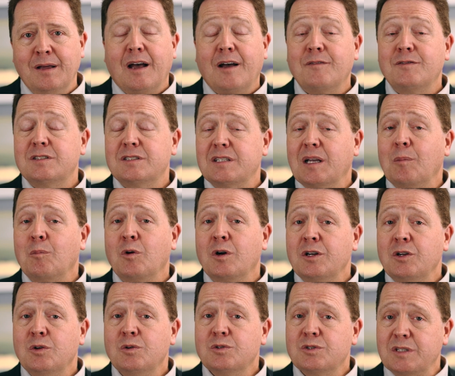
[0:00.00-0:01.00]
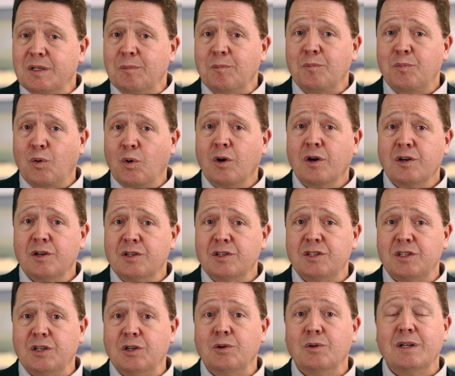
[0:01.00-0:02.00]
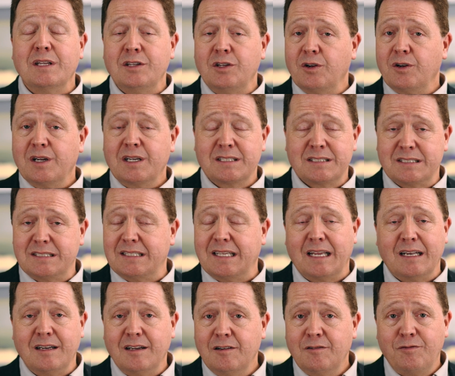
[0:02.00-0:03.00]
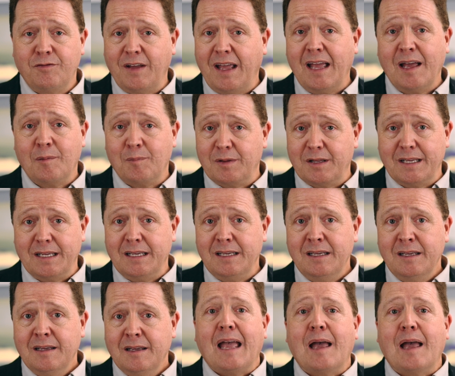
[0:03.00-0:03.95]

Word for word: of someone who's important to you in your extended family